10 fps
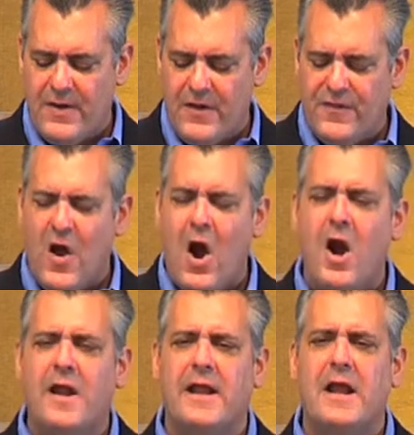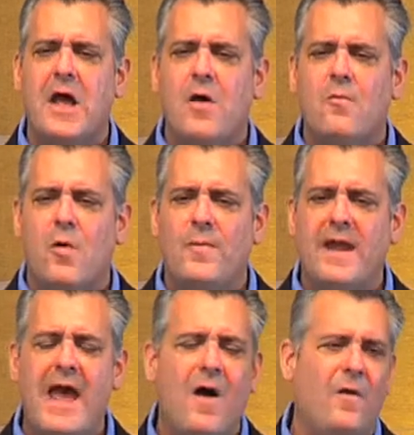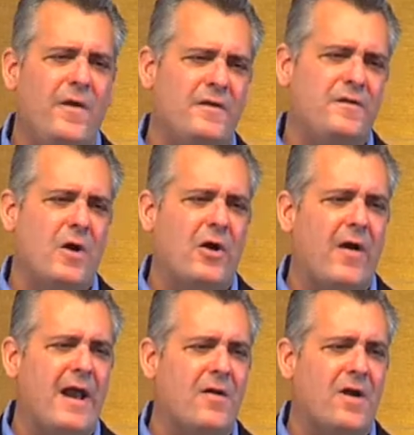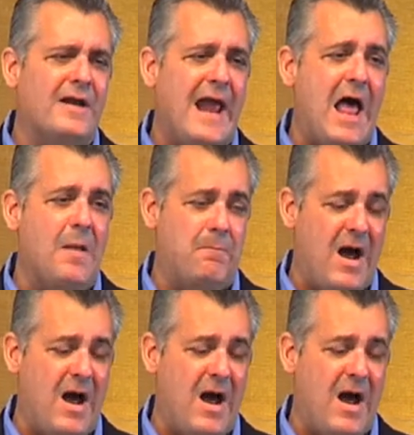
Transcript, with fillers: and authority will be held into a greater account.